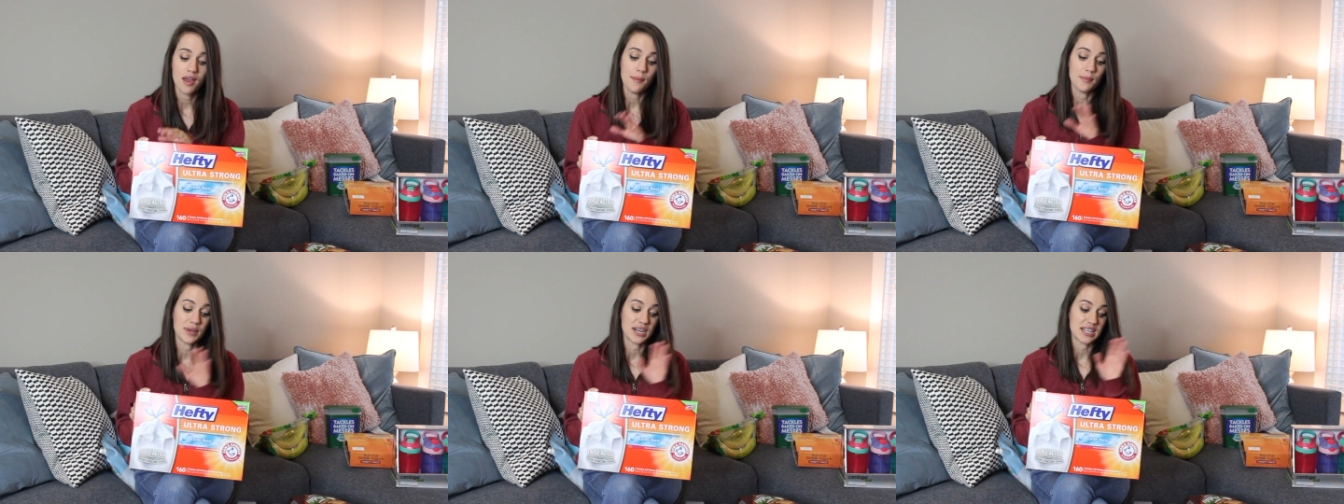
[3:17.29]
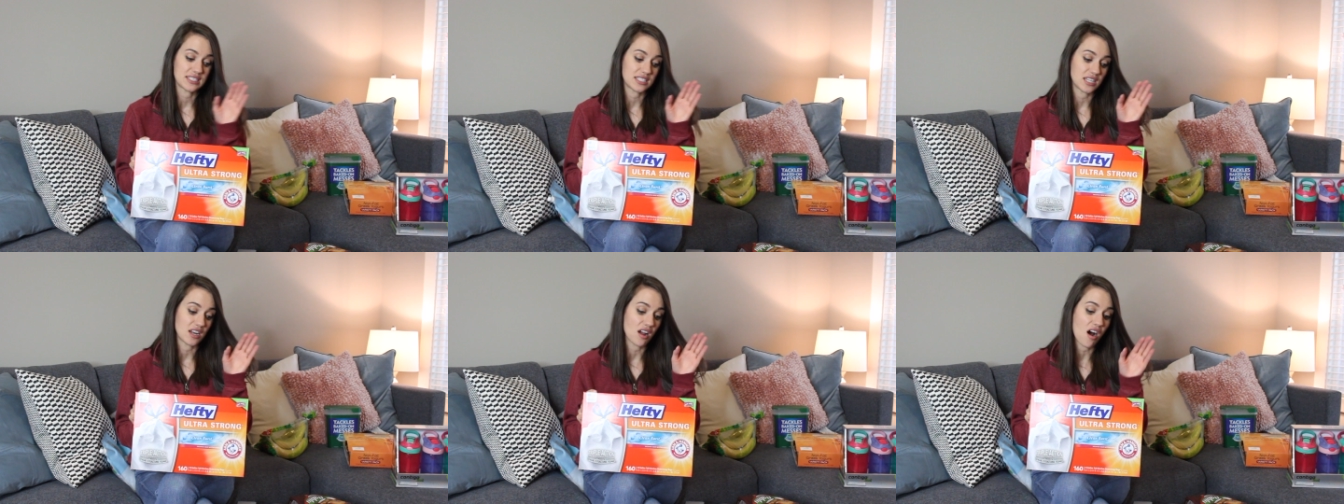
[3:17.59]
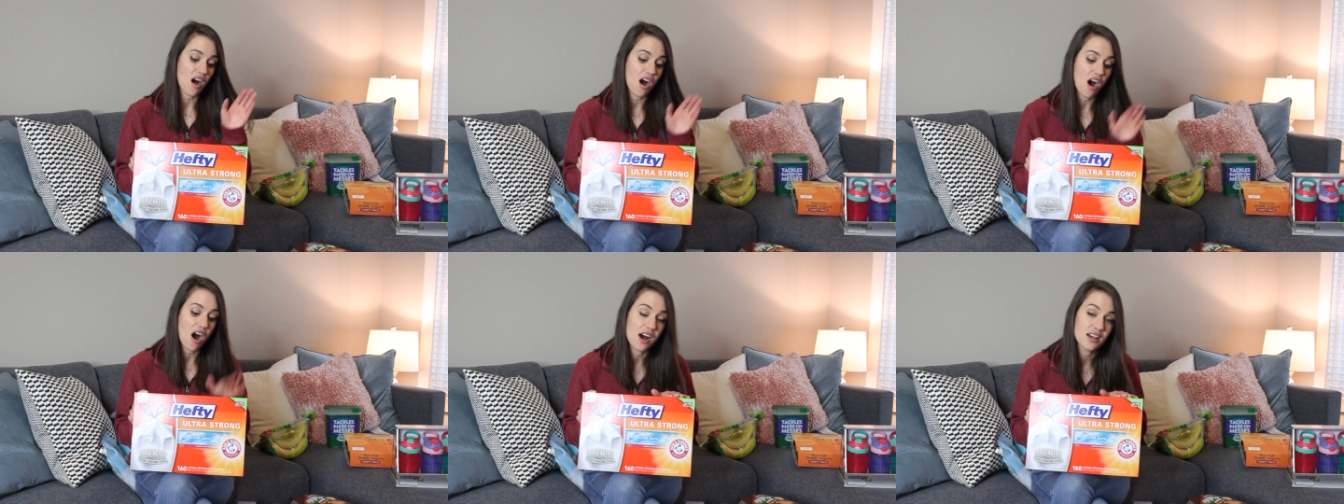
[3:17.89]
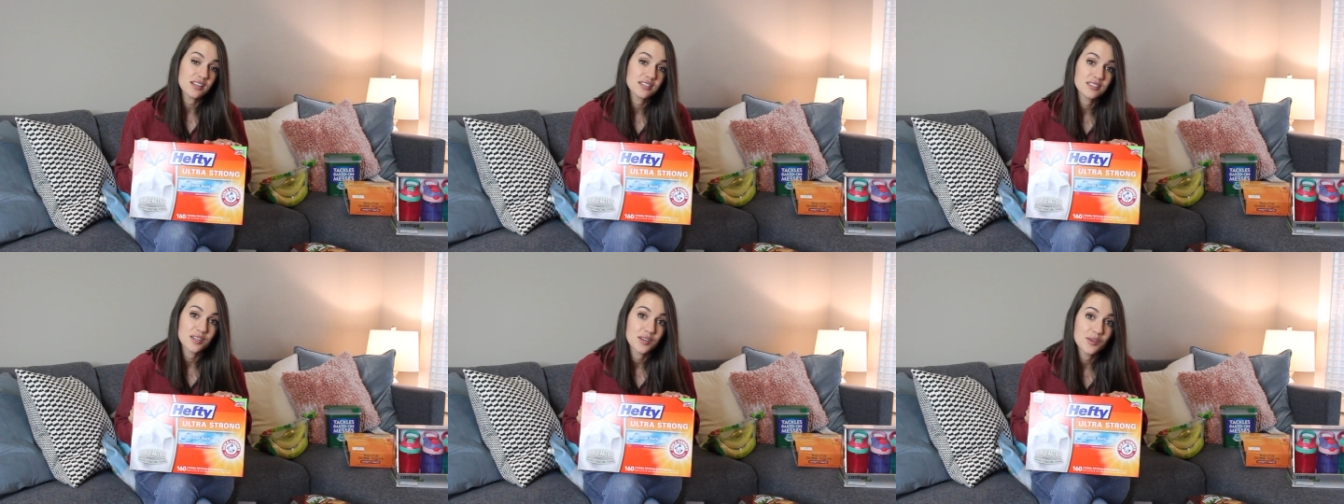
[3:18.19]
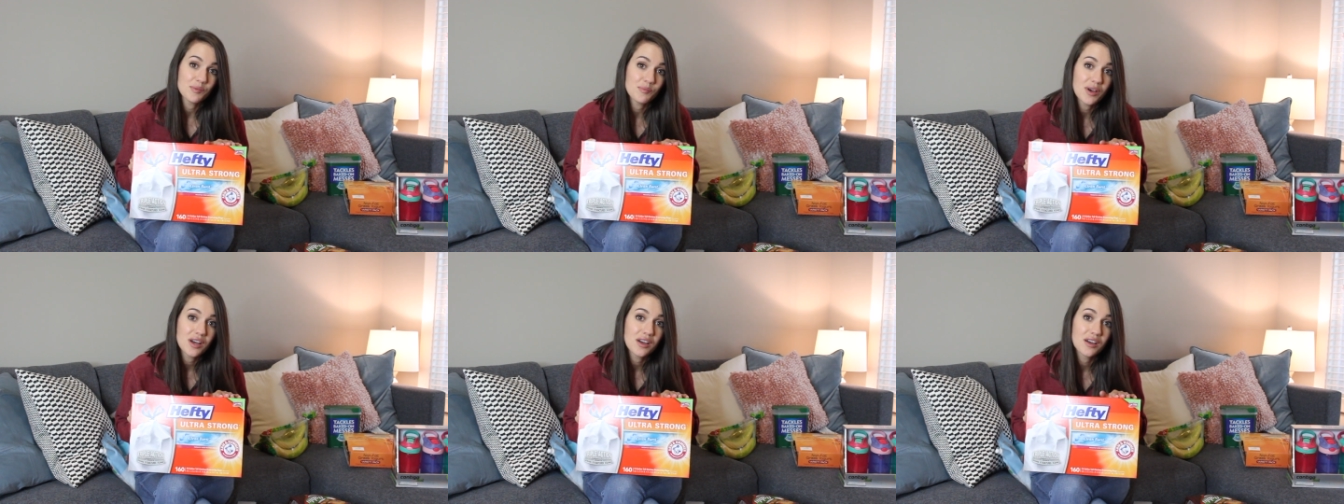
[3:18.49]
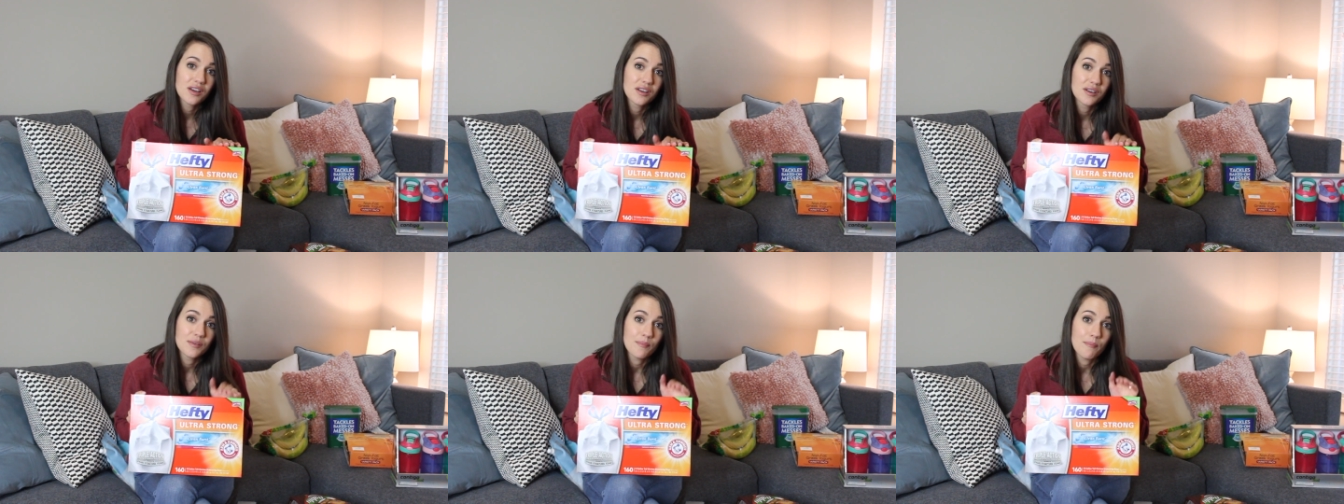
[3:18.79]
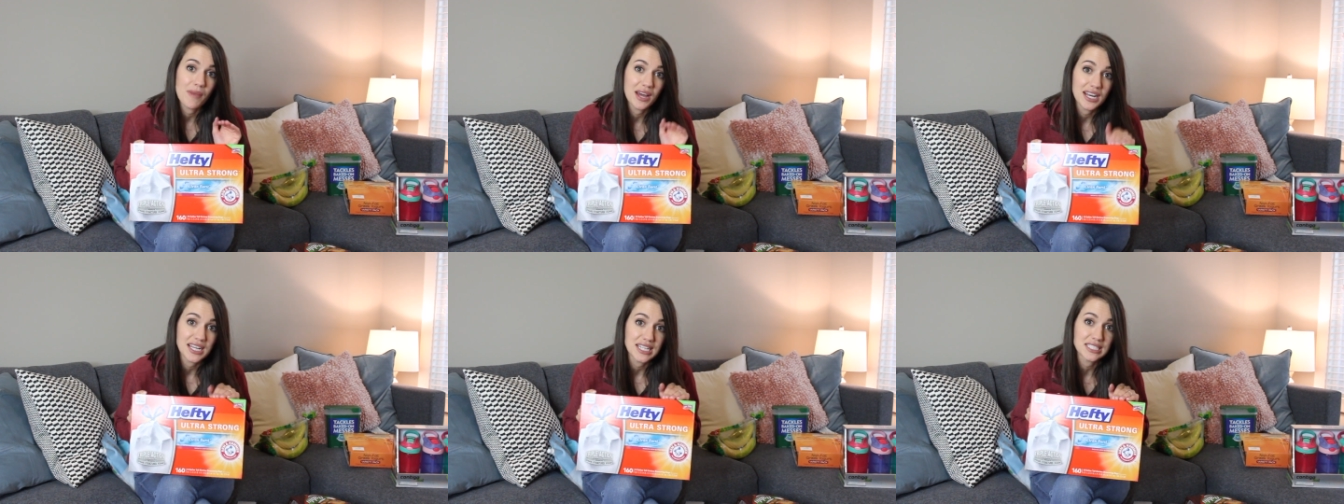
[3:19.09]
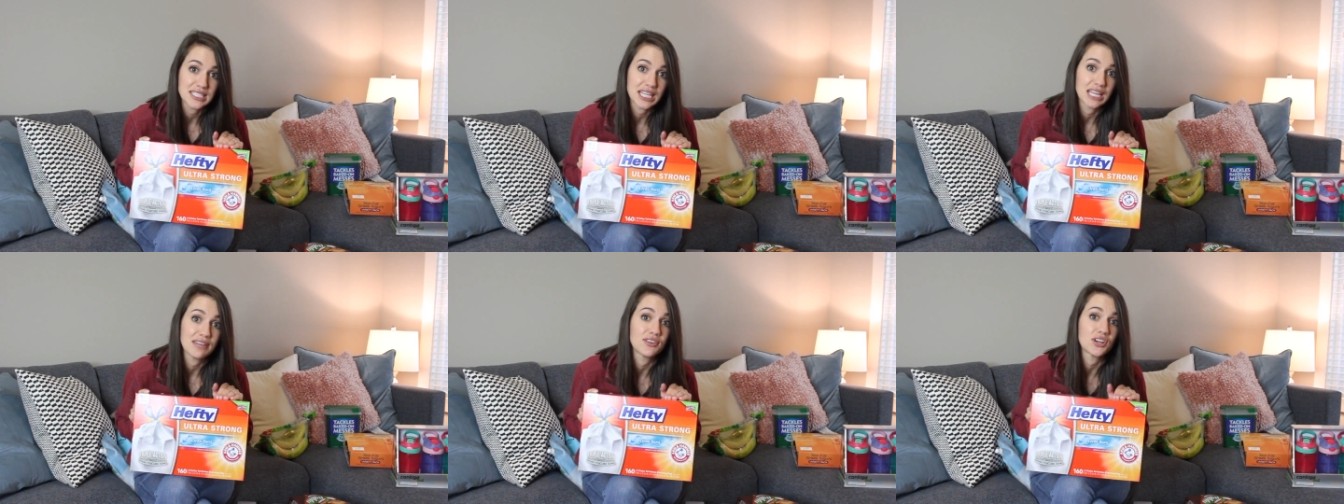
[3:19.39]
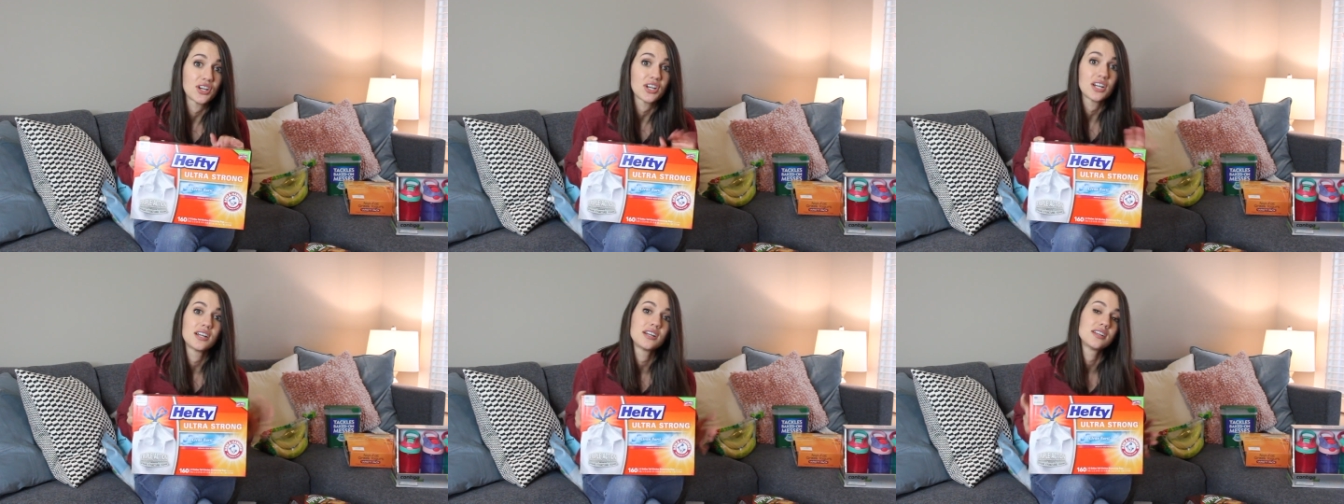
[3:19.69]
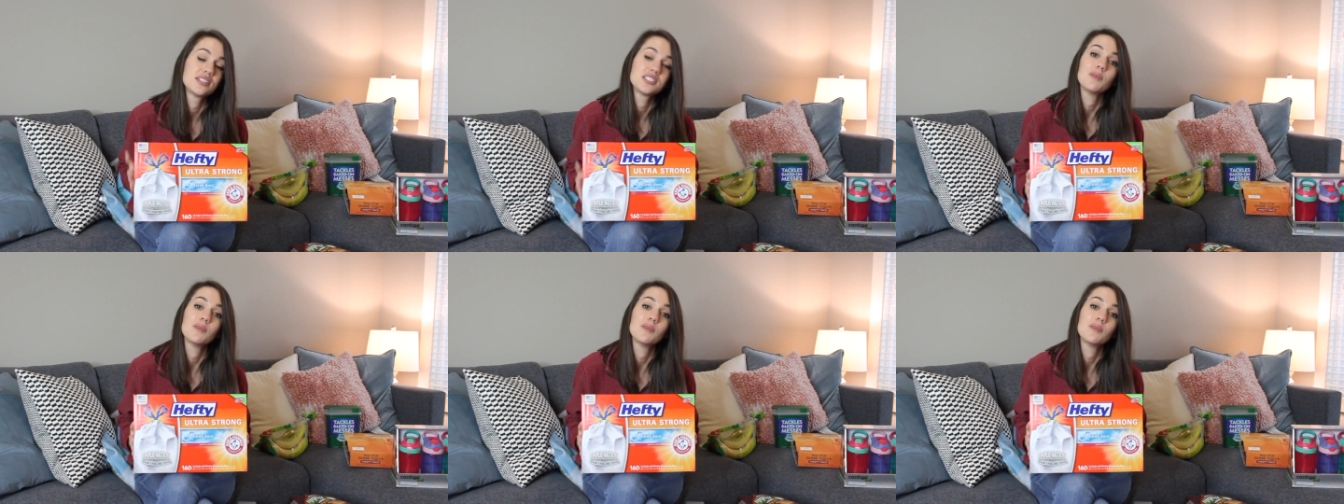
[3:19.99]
but it's an awesome money saver